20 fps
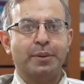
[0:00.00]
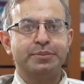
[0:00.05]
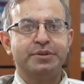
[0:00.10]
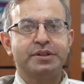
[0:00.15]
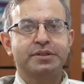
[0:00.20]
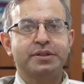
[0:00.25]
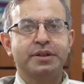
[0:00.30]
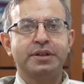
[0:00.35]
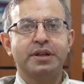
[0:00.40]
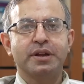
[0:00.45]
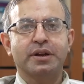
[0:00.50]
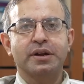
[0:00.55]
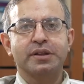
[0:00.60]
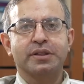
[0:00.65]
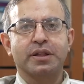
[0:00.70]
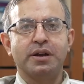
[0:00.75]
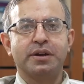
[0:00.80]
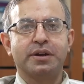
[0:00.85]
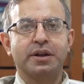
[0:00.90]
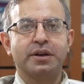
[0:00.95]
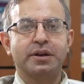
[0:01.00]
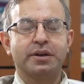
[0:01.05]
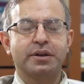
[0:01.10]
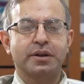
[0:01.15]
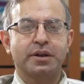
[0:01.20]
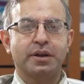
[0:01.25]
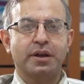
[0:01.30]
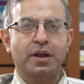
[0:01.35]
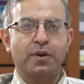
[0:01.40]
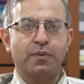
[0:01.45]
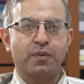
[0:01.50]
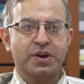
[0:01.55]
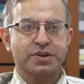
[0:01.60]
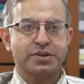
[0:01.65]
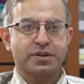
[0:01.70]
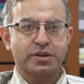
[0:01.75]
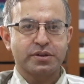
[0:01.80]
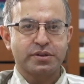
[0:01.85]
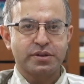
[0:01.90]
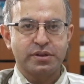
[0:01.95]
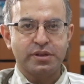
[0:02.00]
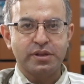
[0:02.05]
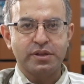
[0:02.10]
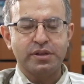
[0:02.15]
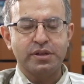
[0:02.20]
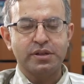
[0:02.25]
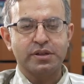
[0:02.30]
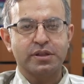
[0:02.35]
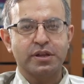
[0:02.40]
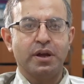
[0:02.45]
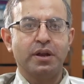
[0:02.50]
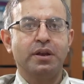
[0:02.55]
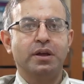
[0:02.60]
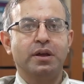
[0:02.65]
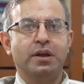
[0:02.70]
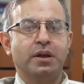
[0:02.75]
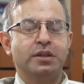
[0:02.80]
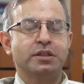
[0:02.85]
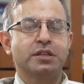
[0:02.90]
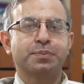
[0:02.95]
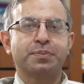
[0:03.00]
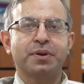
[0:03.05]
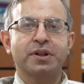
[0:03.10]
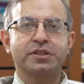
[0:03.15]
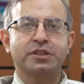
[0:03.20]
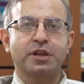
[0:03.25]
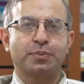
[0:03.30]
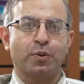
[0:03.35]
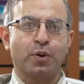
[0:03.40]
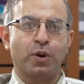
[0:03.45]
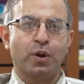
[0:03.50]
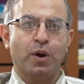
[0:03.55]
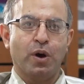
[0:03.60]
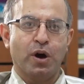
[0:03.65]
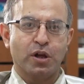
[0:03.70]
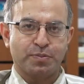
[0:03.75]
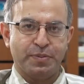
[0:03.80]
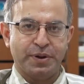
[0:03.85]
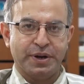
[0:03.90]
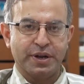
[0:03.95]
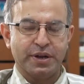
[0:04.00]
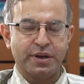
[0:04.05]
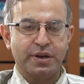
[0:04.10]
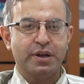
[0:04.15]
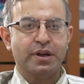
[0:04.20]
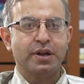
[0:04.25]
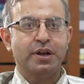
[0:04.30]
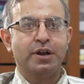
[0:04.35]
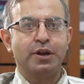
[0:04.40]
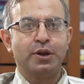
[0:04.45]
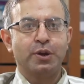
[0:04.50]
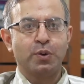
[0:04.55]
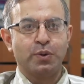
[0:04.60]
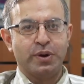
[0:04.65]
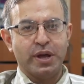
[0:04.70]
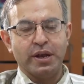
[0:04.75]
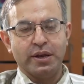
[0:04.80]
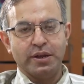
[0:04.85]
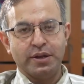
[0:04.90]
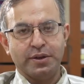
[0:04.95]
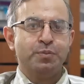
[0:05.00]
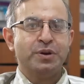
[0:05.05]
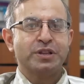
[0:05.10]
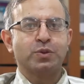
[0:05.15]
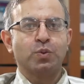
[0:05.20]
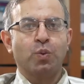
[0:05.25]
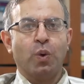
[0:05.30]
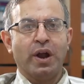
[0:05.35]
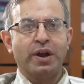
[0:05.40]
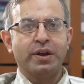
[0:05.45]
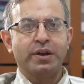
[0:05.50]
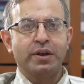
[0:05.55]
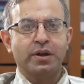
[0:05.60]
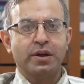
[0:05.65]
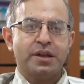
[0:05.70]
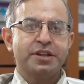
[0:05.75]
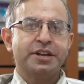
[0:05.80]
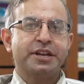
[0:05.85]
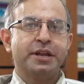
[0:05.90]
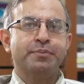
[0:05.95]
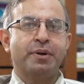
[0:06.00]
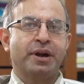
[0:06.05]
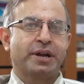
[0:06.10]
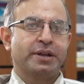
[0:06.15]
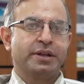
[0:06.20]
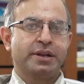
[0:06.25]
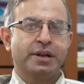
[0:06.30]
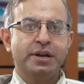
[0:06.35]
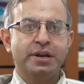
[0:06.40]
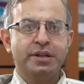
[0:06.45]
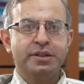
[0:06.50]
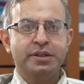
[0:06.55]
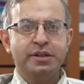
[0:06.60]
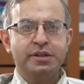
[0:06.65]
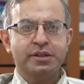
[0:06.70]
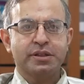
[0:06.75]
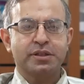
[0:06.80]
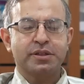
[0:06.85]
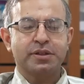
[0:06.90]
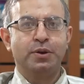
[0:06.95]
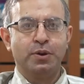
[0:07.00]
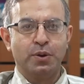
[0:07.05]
I am the Senior Consultant, Infectious Diseases in Indraprastha Apollo Hospital, New Delhi. Myth 1, is it a bacterial disease?